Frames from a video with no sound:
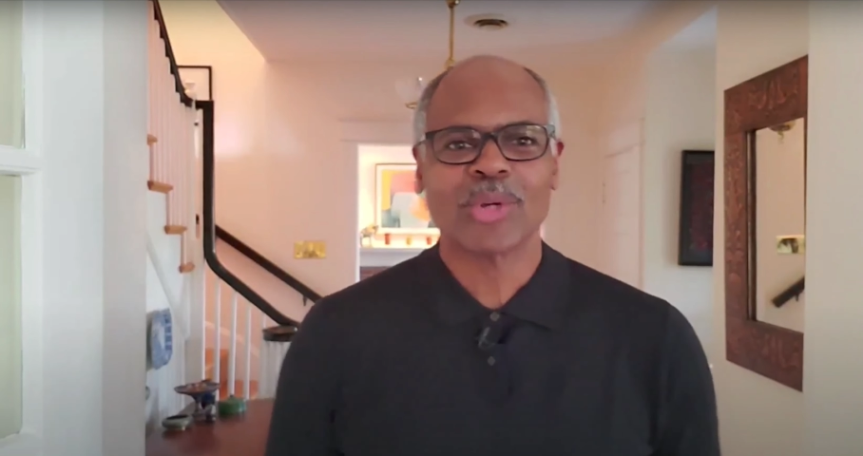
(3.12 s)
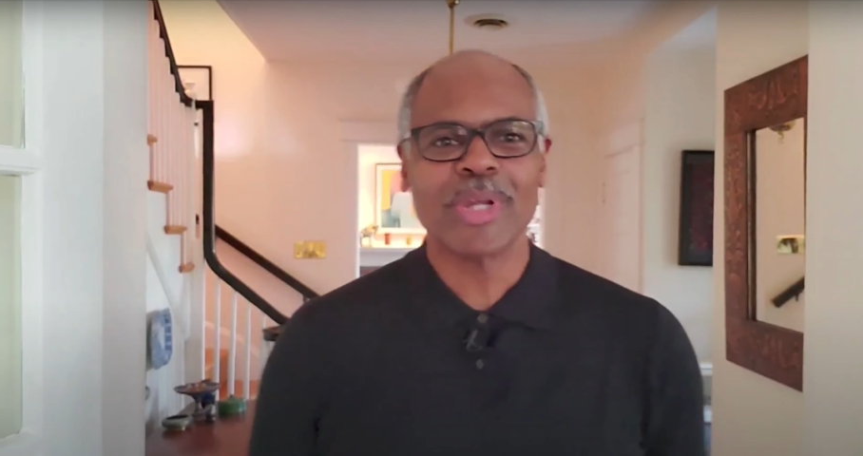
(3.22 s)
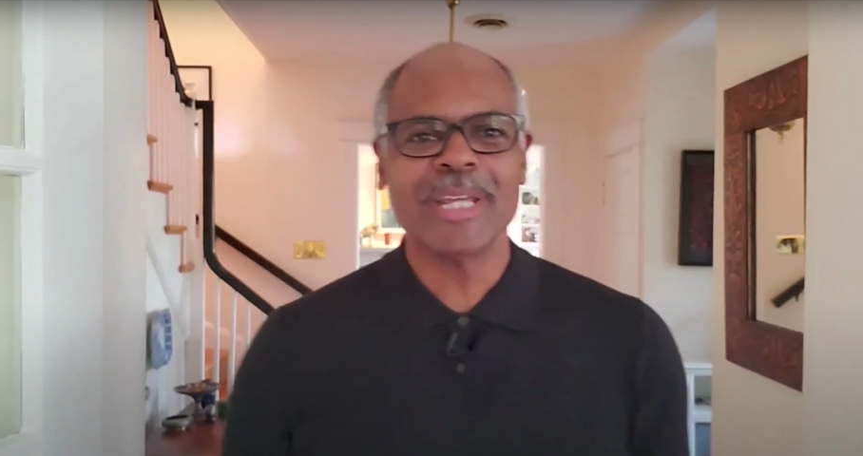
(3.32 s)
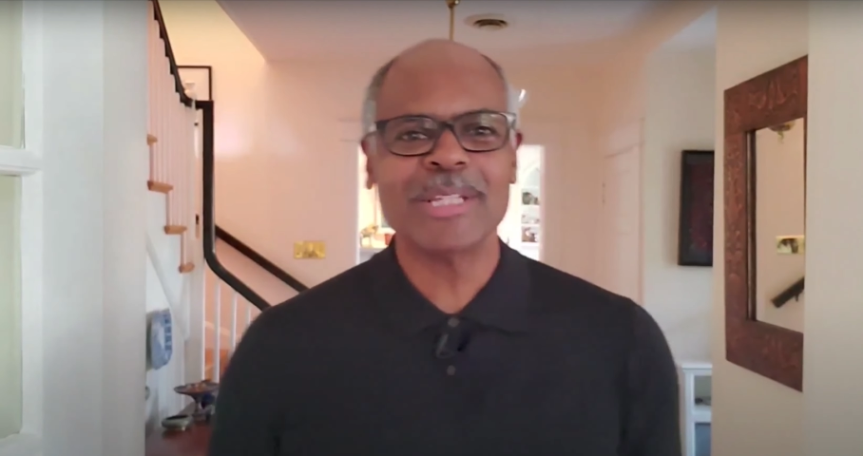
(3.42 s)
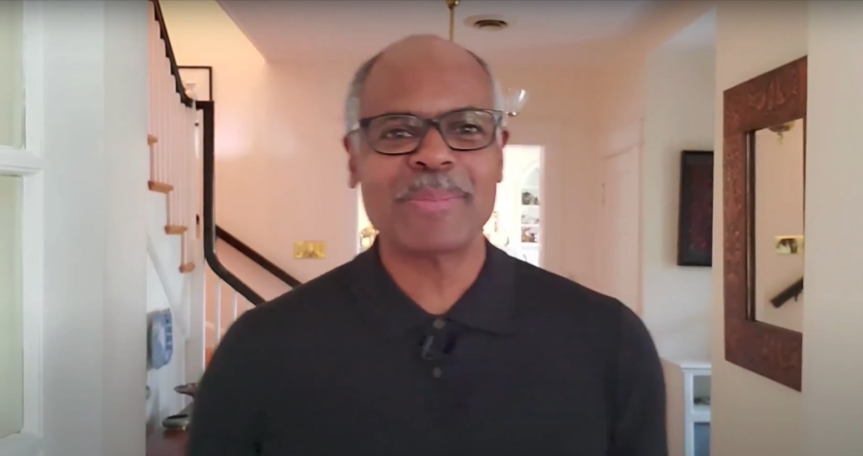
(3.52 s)

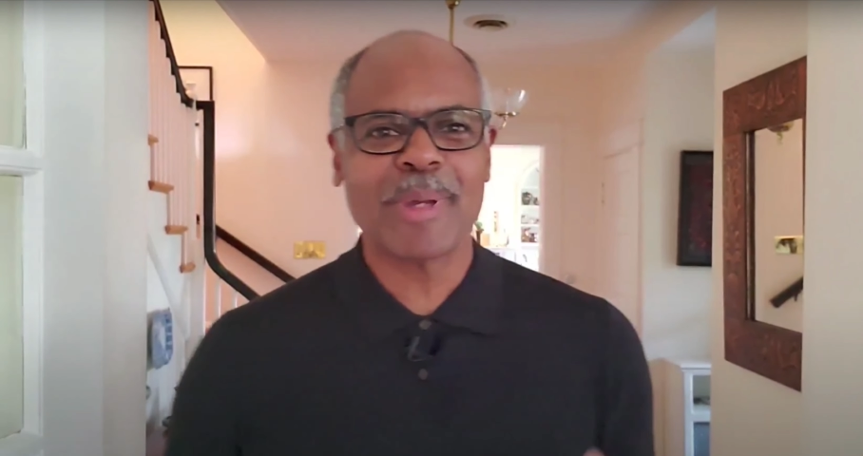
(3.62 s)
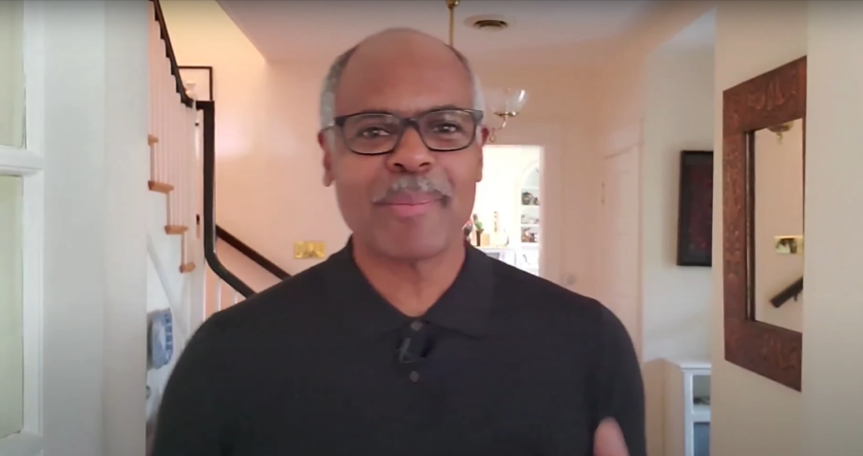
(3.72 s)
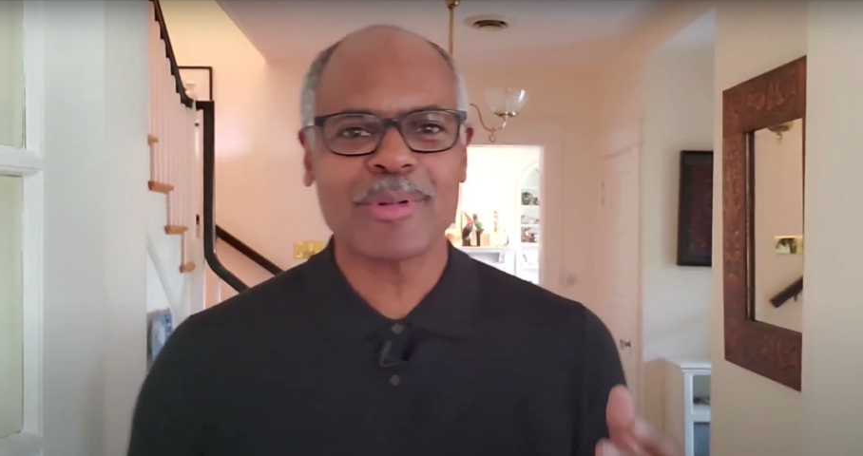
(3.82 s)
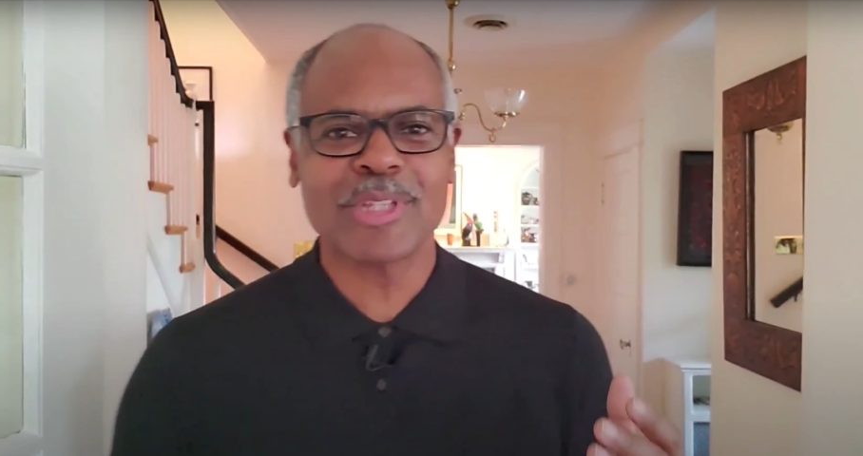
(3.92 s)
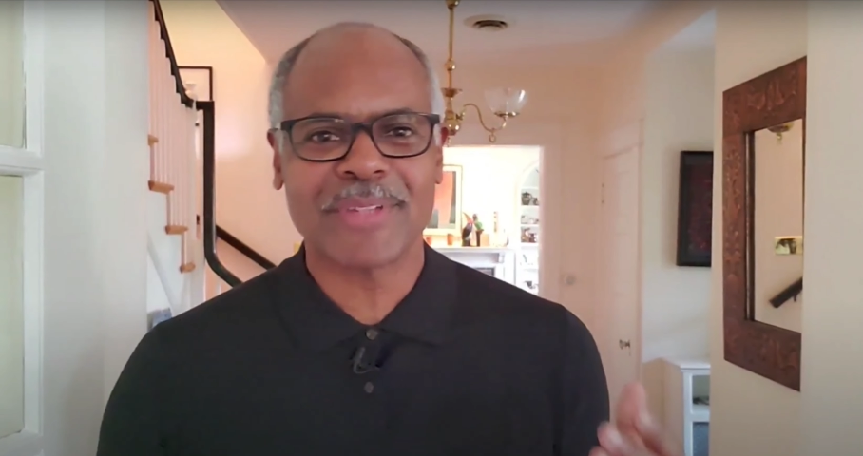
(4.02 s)
Greetings,
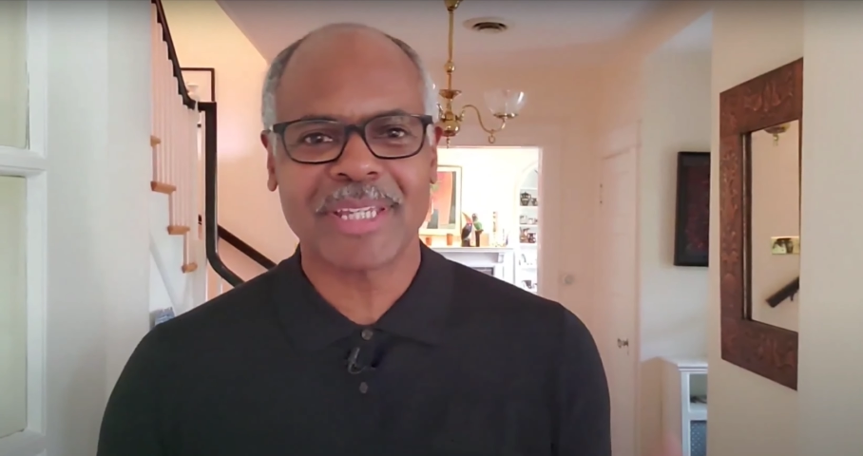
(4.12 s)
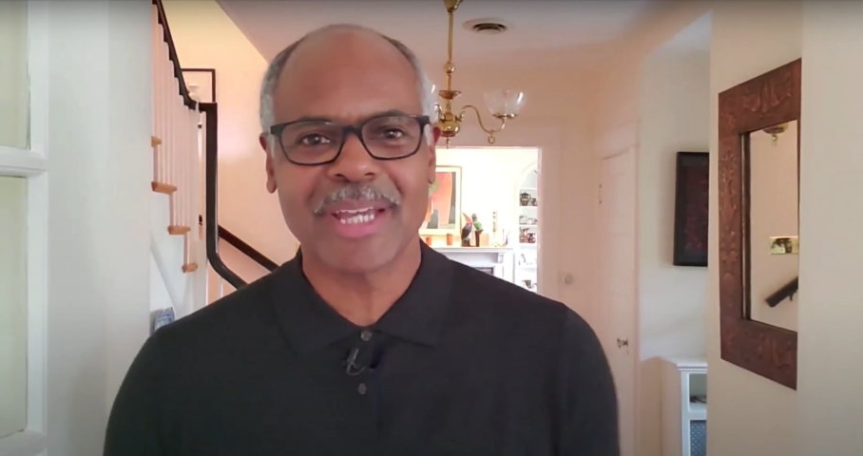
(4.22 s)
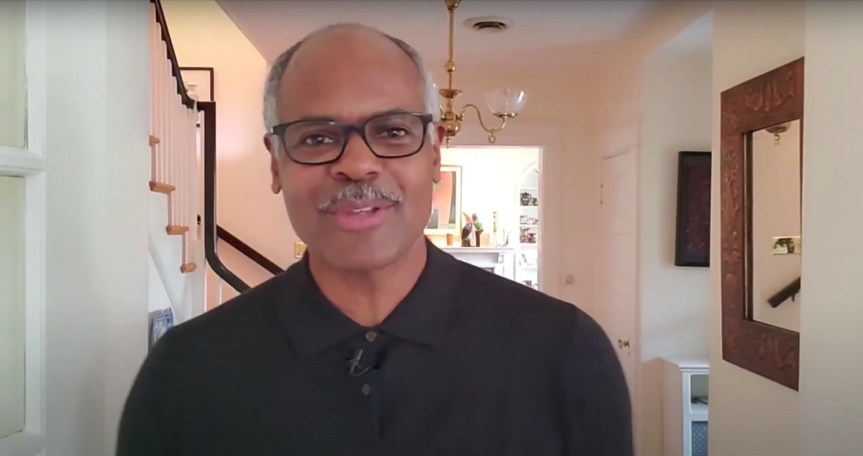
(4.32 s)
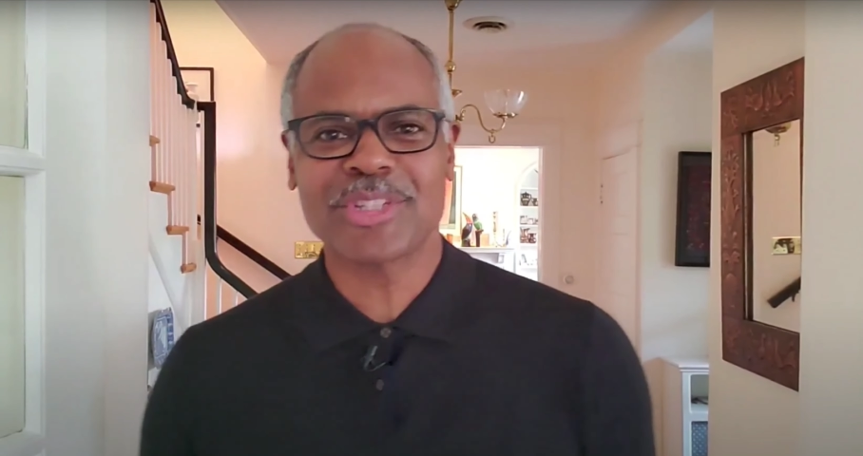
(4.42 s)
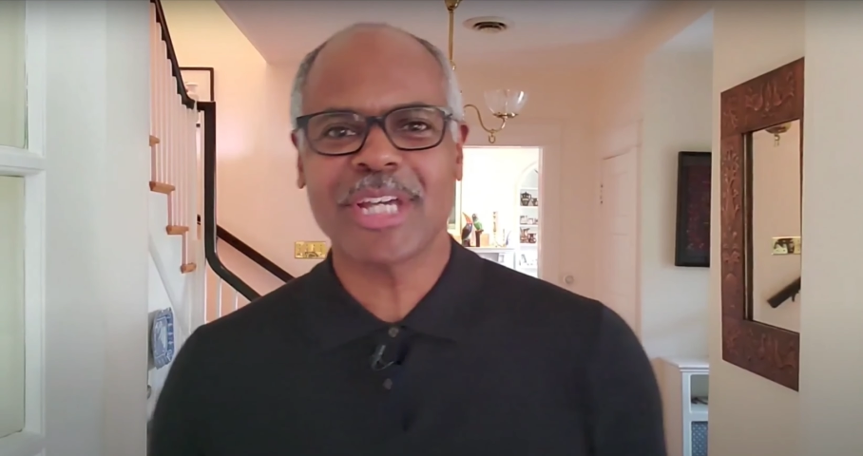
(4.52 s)
members of Together